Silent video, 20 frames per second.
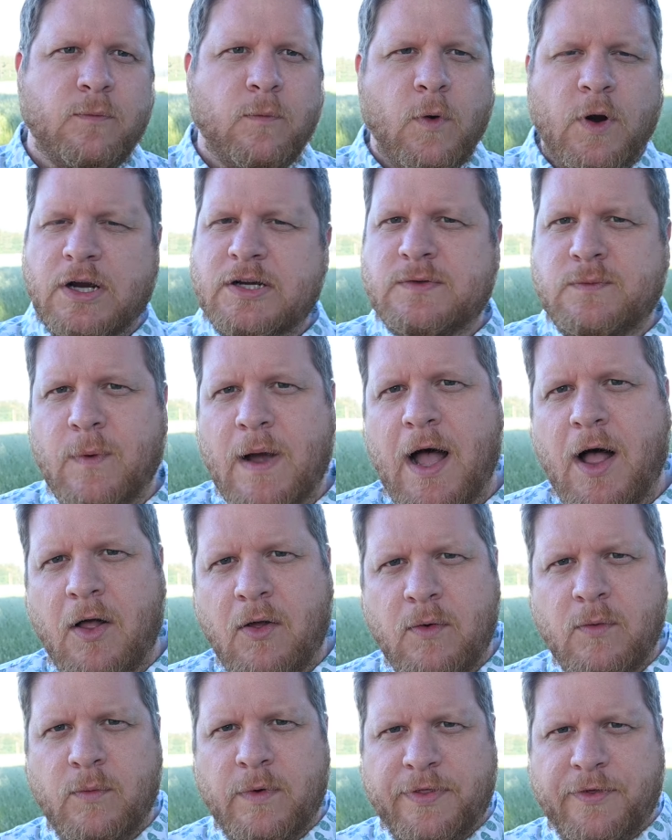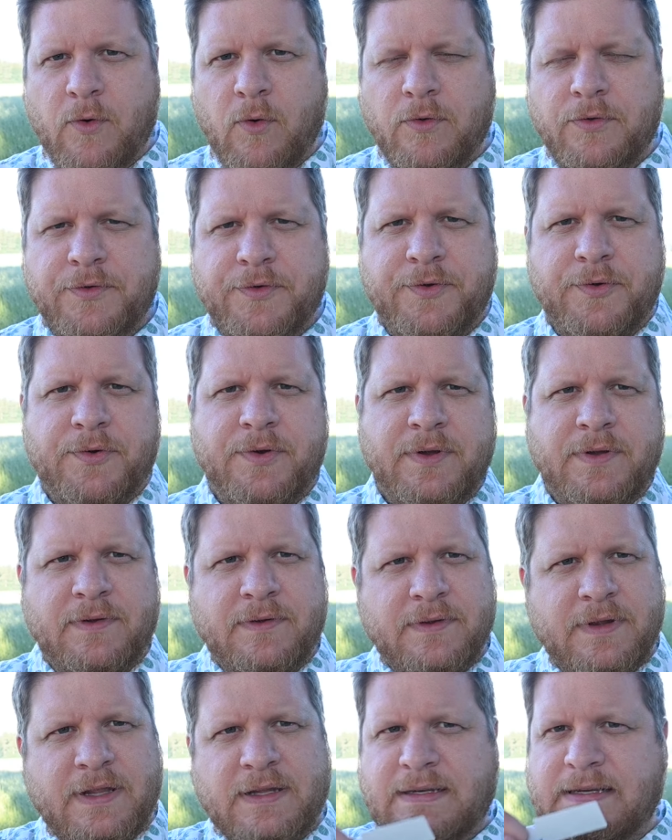works well with Golden Oud,
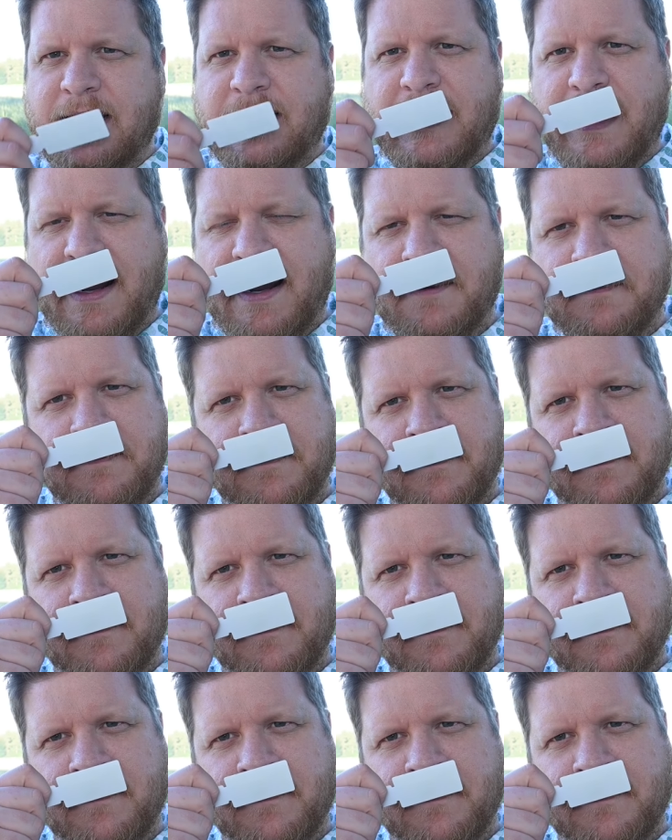the DNA.